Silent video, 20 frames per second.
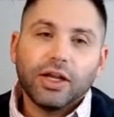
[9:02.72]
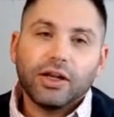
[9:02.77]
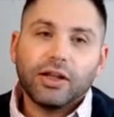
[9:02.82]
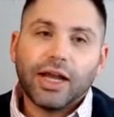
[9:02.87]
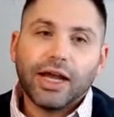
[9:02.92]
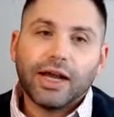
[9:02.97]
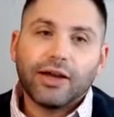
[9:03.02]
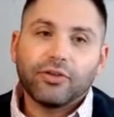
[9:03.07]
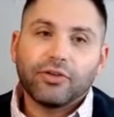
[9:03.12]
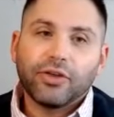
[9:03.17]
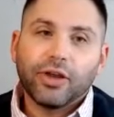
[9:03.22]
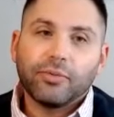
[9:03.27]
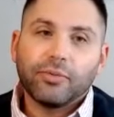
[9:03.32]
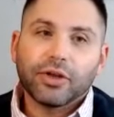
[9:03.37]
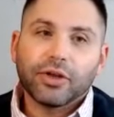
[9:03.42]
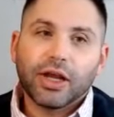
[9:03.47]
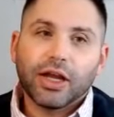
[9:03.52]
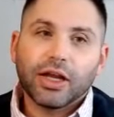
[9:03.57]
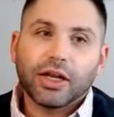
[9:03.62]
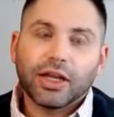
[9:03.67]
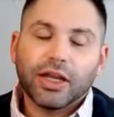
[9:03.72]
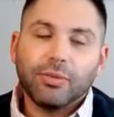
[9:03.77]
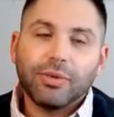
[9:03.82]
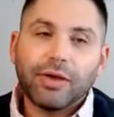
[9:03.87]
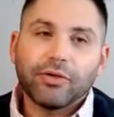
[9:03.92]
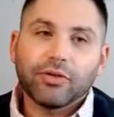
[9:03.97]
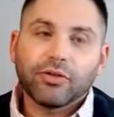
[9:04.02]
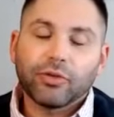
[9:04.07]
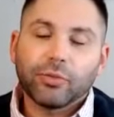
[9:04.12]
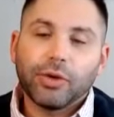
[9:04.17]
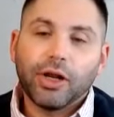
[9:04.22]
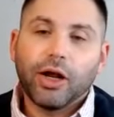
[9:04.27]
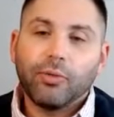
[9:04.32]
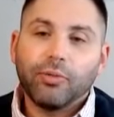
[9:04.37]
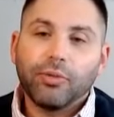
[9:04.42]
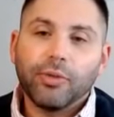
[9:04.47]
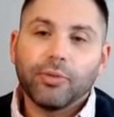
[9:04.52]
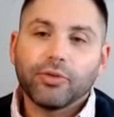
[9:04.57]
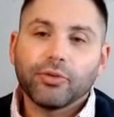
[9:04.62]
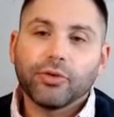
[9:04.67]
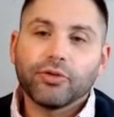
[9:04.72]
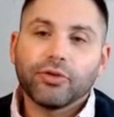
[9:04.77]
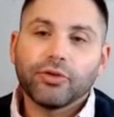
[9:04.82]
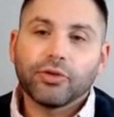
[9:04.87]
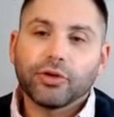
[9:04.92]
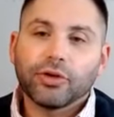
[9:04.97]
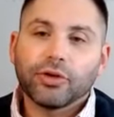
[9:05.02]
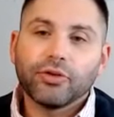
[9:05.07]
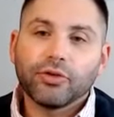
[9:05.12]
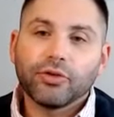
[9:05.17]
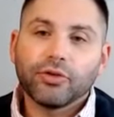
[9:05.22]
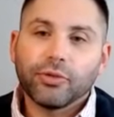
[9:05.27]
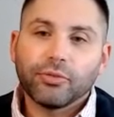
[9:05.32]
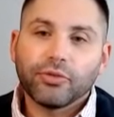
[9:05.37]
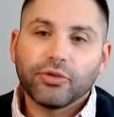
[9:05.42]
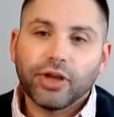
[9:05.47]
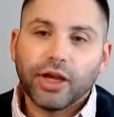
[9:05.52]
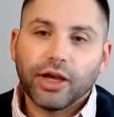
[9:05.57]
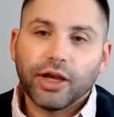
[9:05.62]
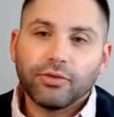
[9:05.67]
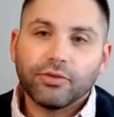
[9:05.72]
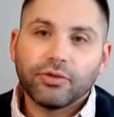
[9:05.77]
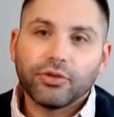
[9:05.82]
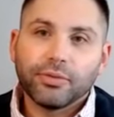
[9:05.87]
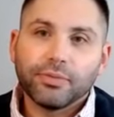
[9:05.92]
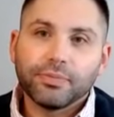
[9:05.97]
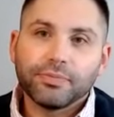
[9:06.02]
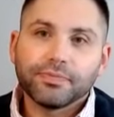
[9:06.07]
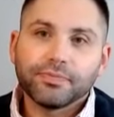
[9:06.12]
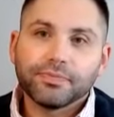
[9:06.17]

it allows them to kind of keep having someone help them as opposed to learn to do it themselves